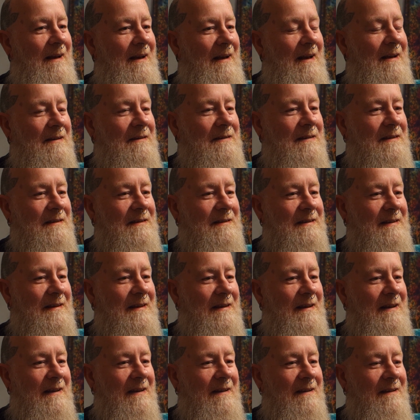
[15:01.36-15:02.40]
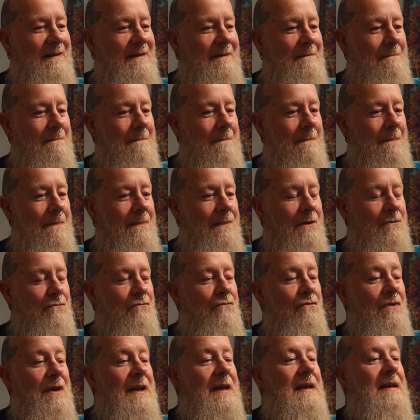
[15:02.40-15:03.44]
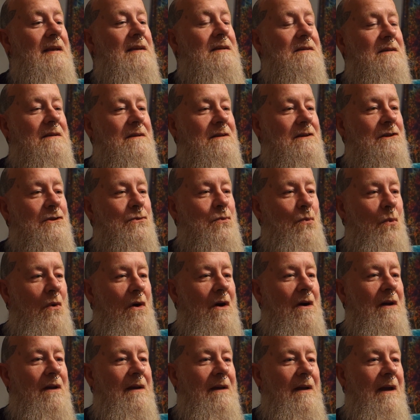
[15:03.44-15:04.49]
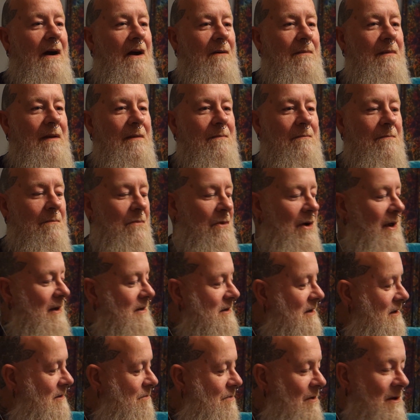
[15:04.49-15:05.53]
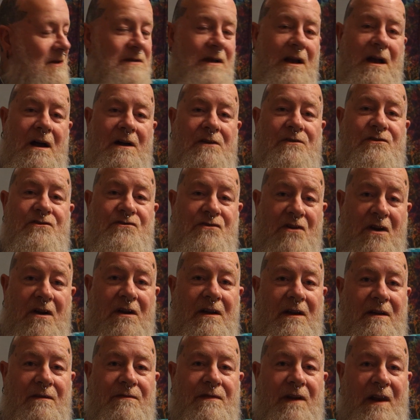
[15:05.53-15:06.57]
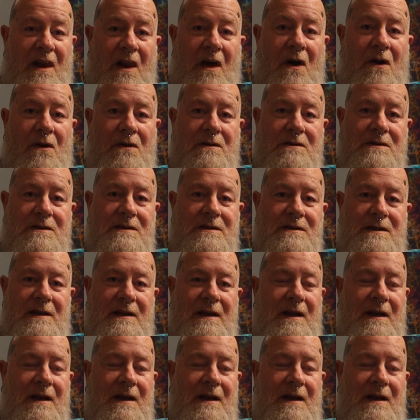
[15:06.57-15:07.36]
And the reasons why I'm in bricks is because I can't drive a lot.